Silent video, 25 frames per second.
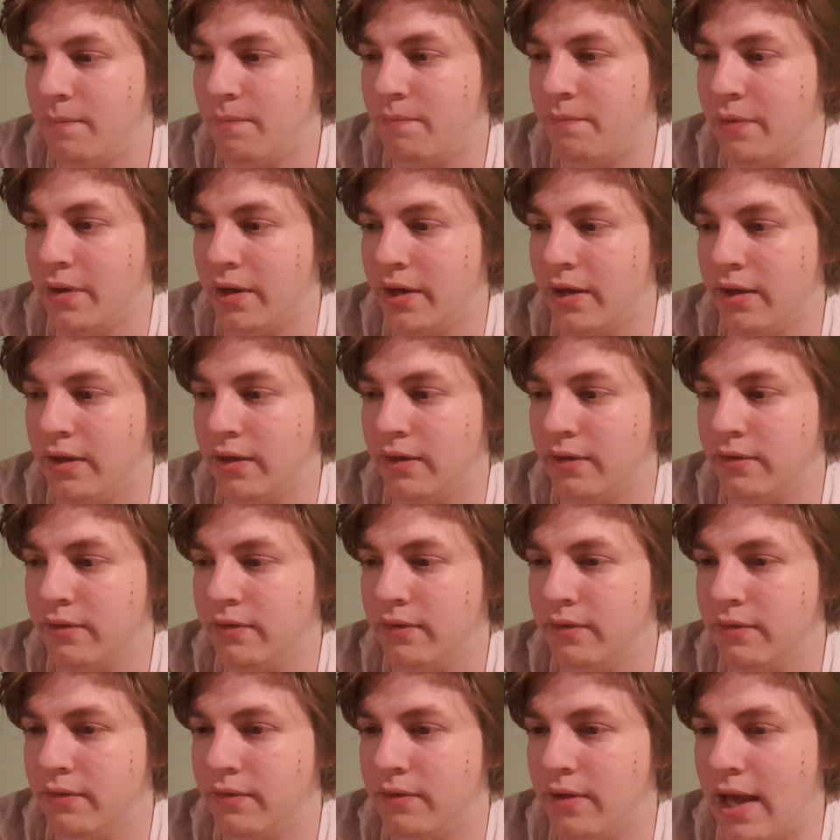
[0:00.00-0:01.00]
But
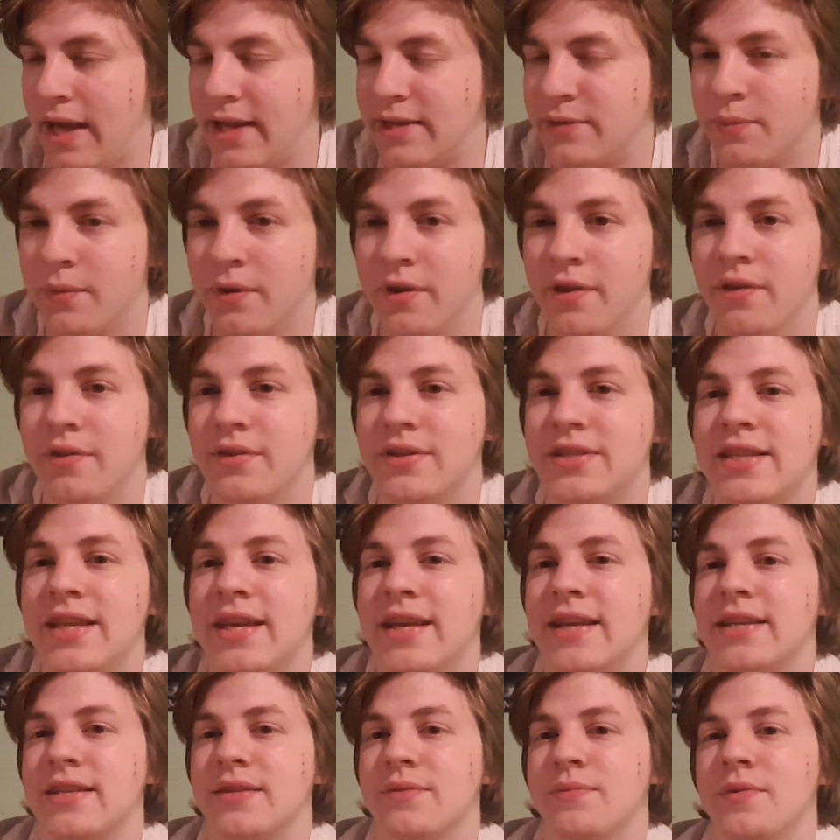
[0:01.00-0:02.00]
it's one of those
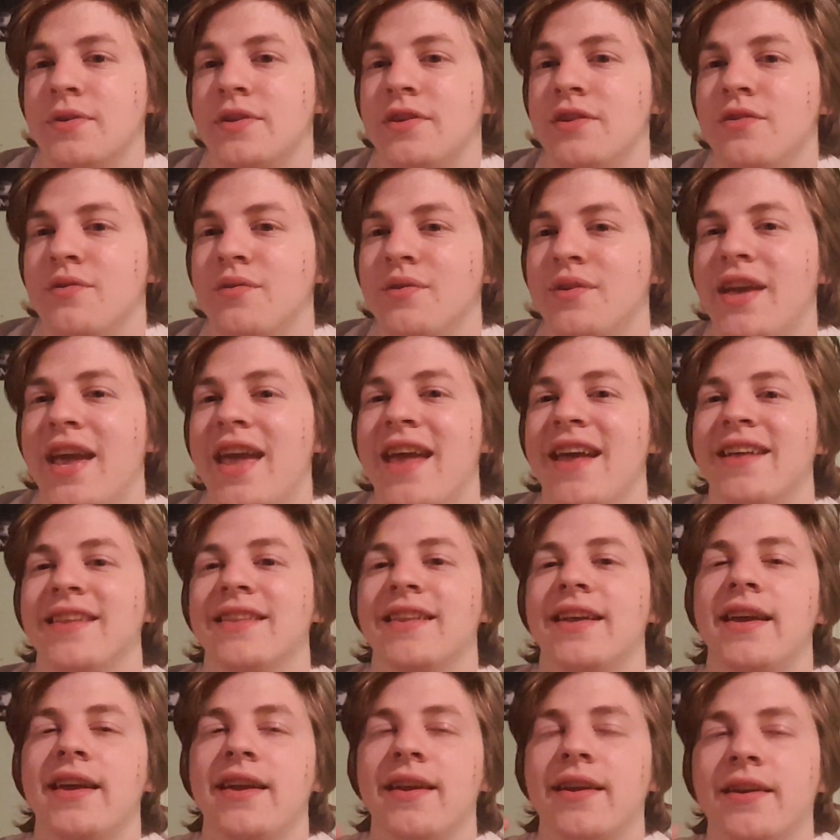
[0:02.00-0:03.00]
things when you can't,
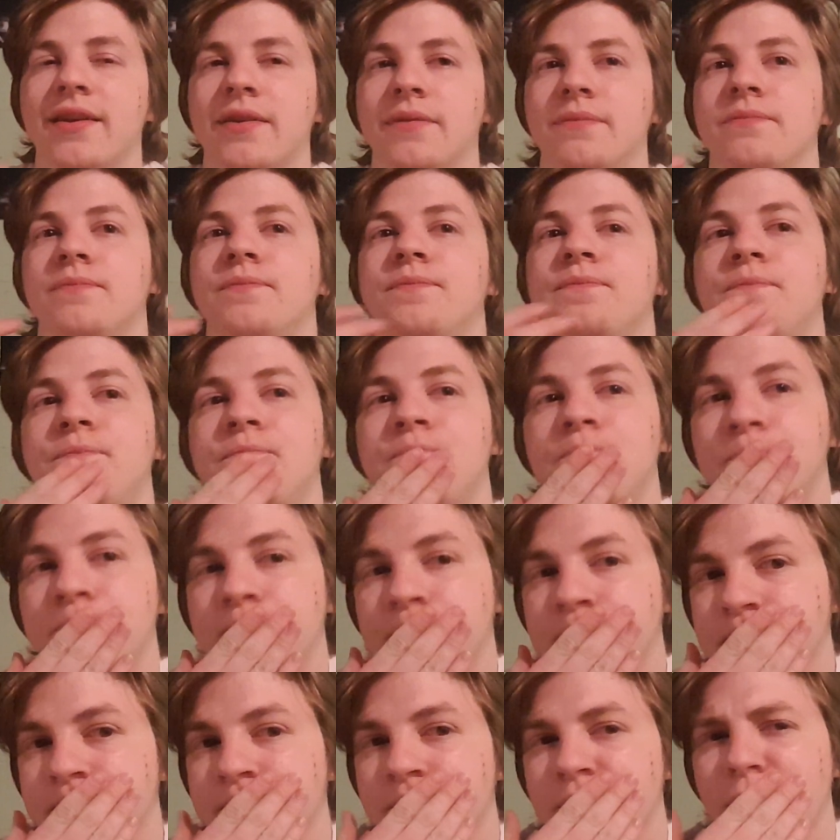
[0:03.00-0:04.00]
like,
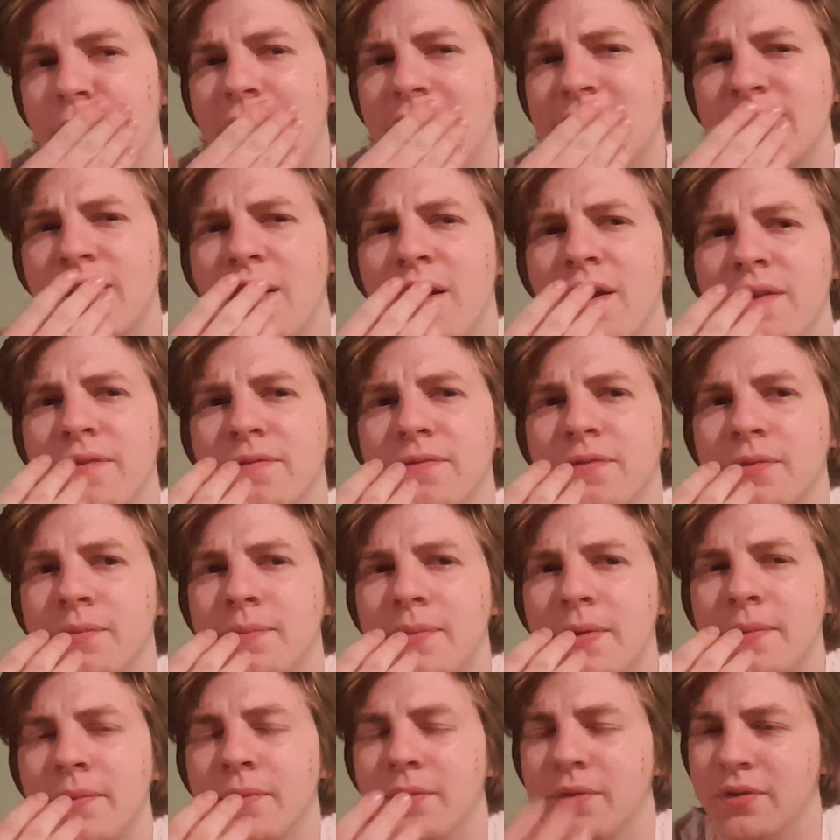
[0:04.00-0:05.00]
it's hard for
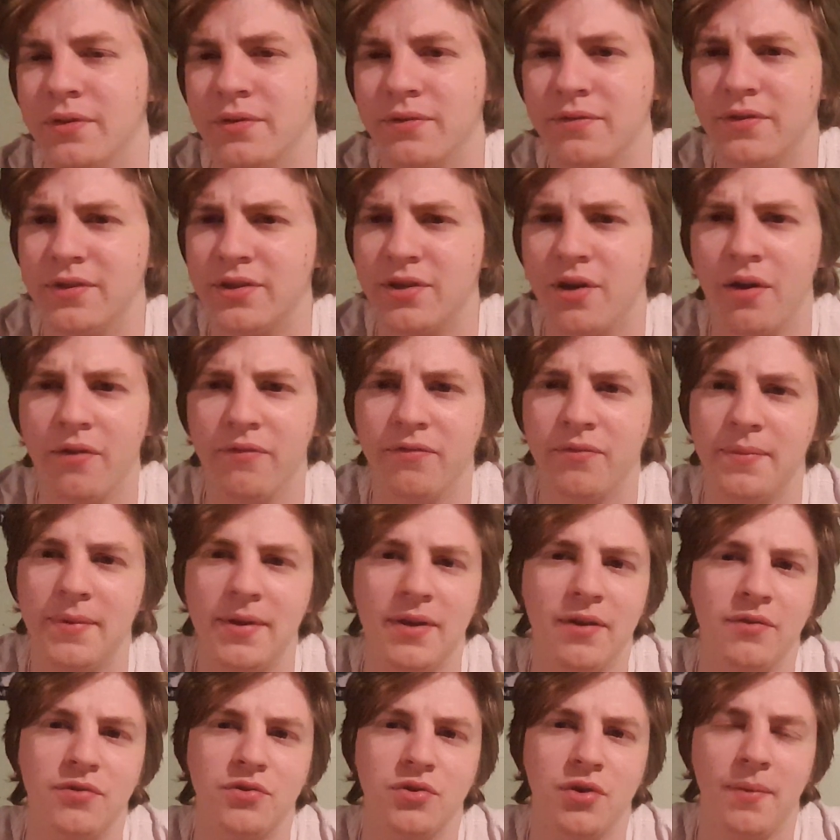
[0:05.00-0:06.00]
me
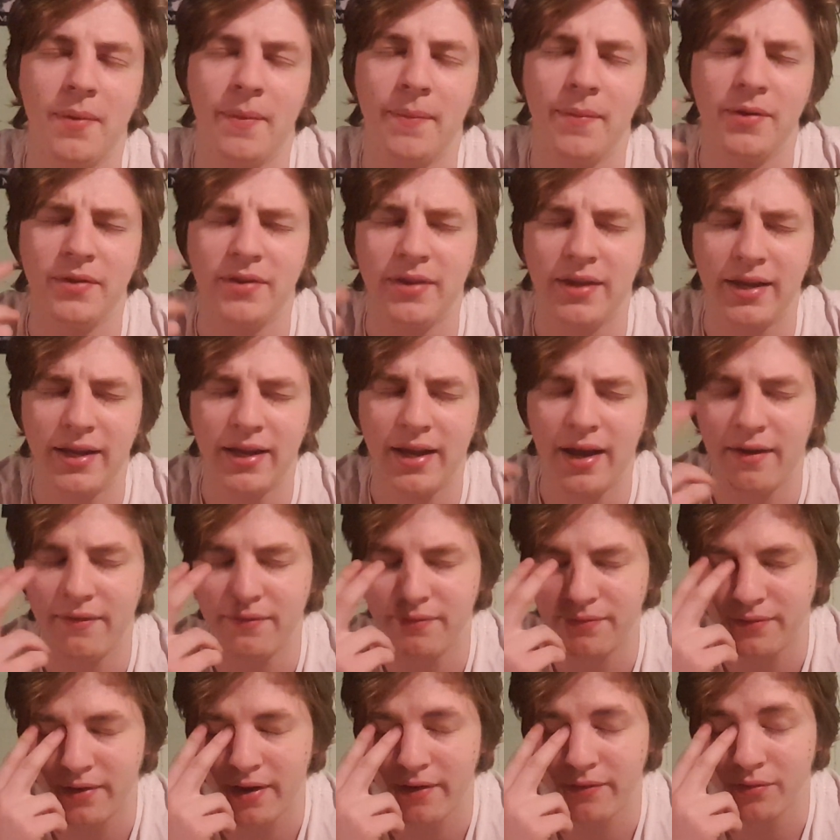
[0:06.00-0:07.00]
to enjoy my birthday. Like,
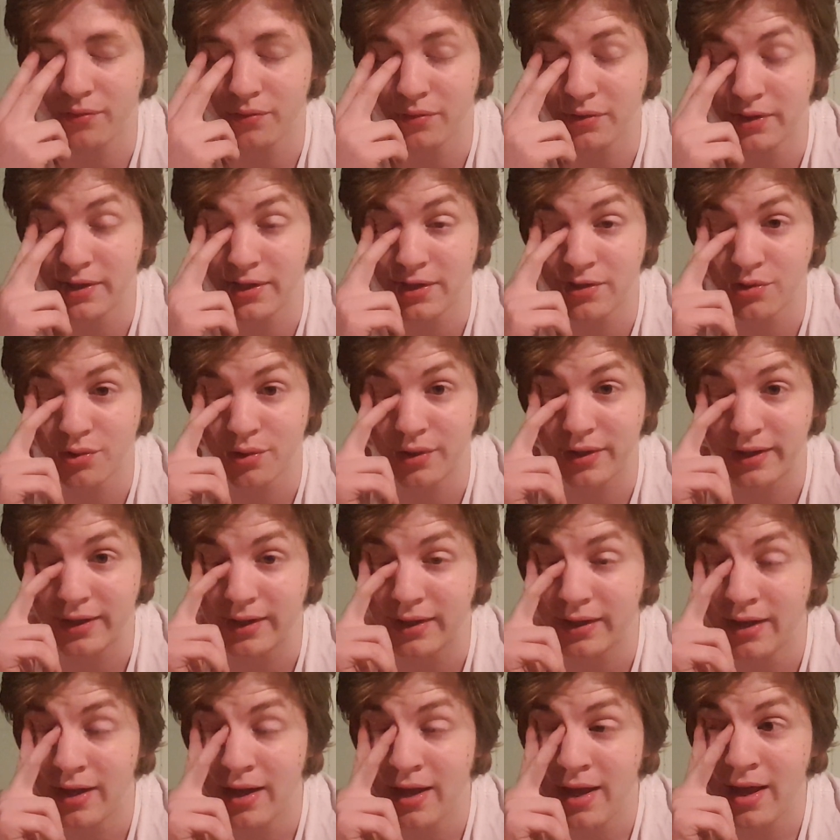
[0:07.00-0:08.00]
I've never really enjoyed
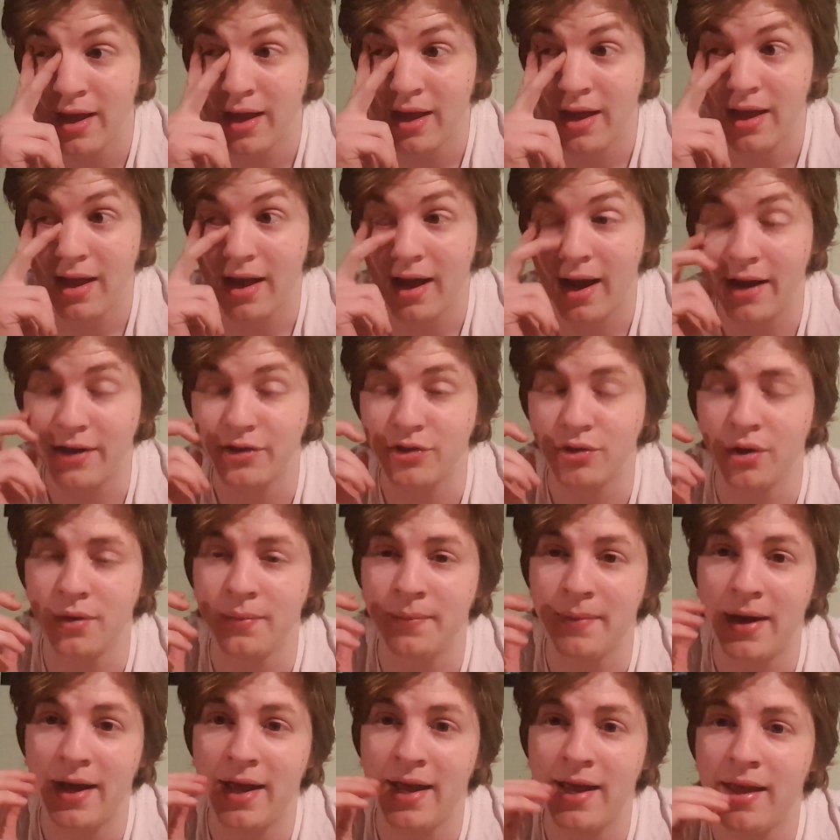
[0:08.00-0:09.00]
it. I enjoyed
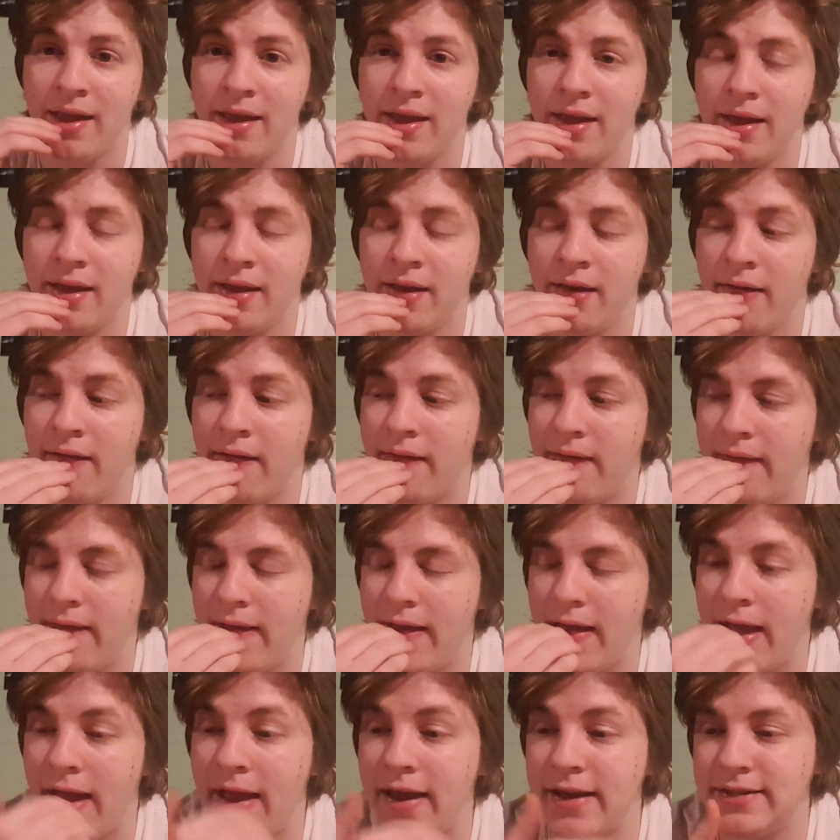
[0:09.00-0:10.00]
my
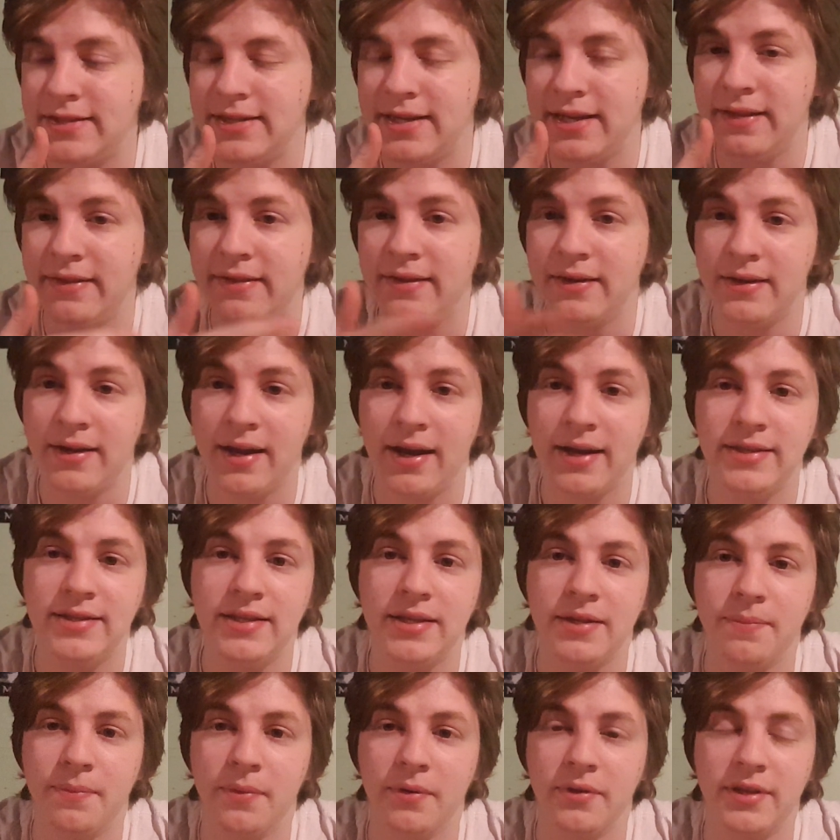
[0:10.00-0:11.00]
18th and
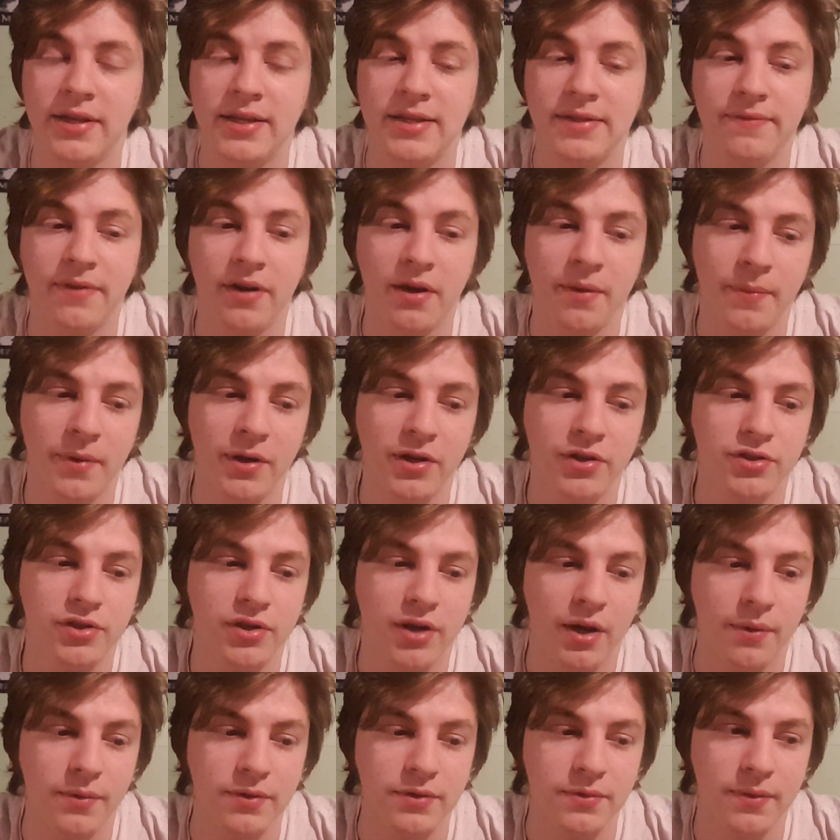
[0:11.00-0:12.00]
19th birthdays very much.
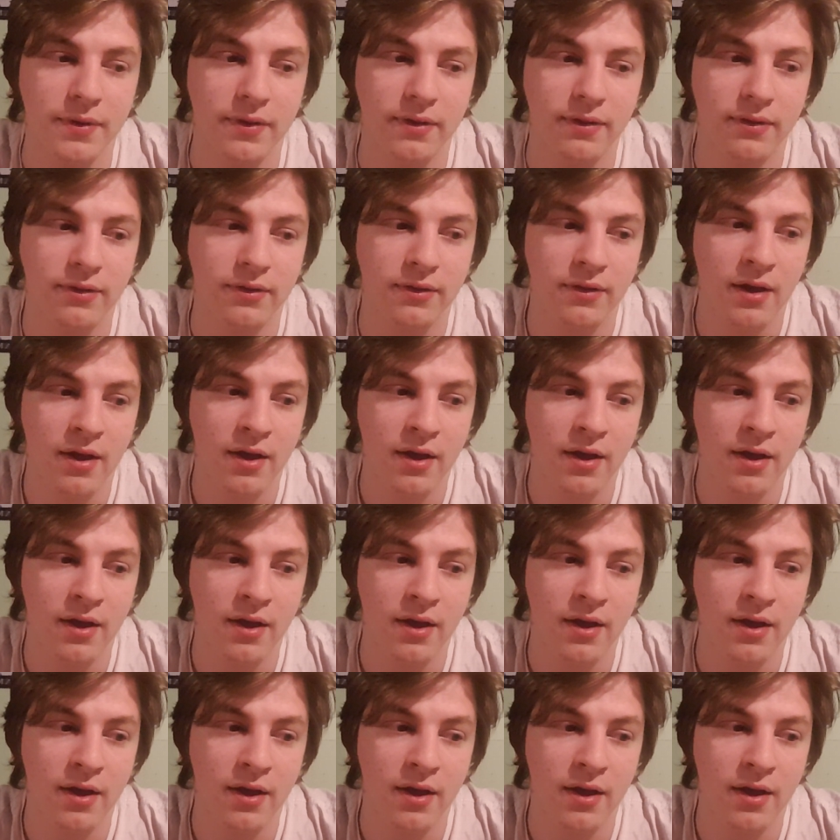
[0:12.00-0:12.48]
I was with